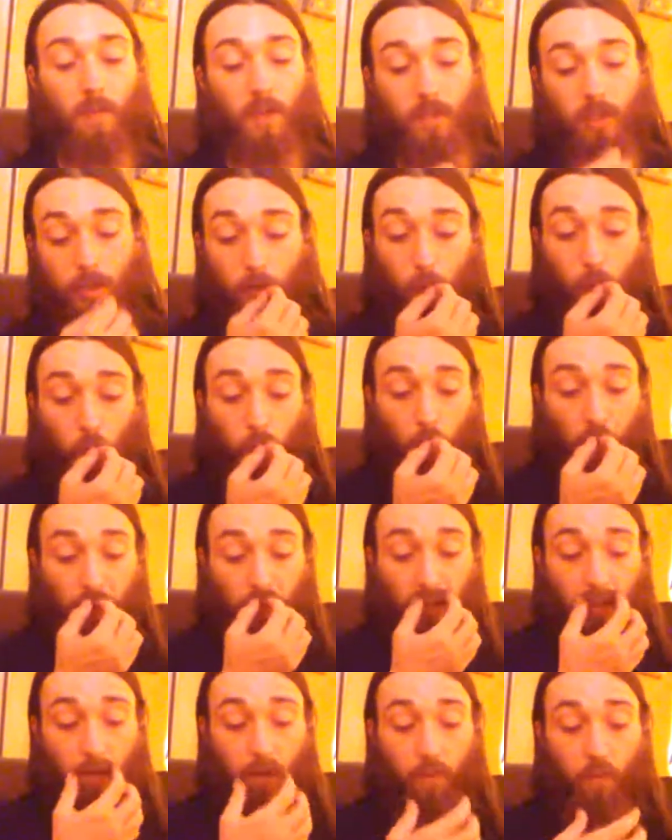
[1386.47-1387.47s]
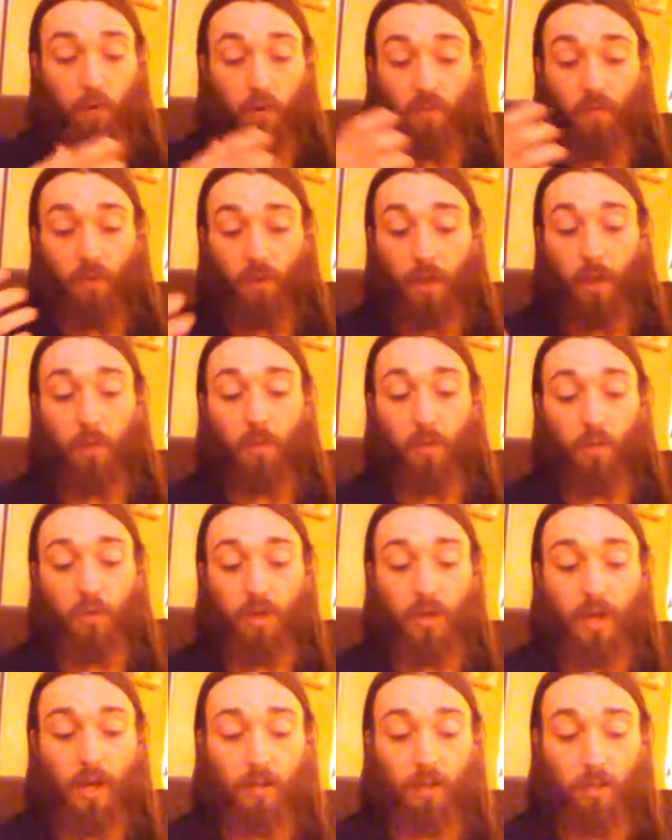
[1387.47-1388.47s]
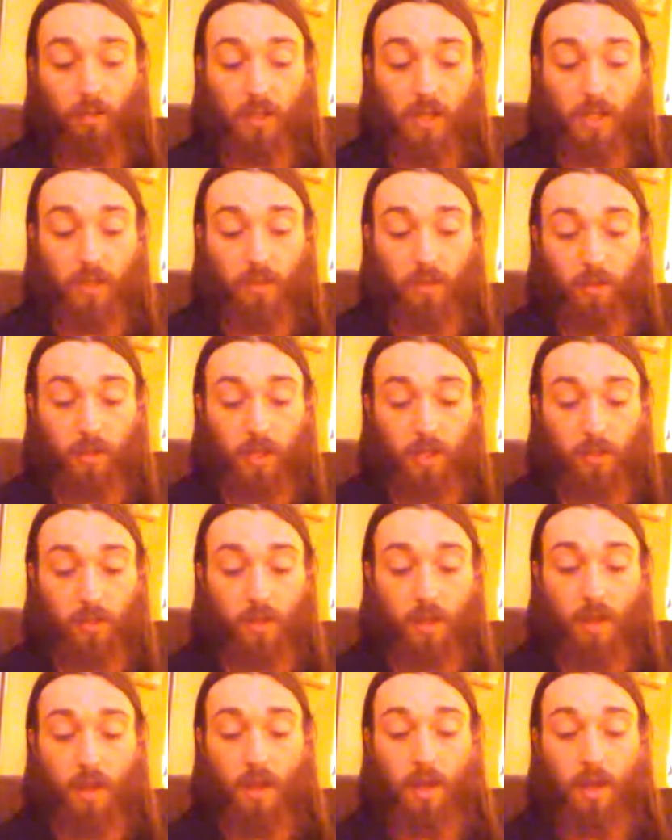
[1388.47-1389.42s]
This is a really good move for them to protect their knees at least.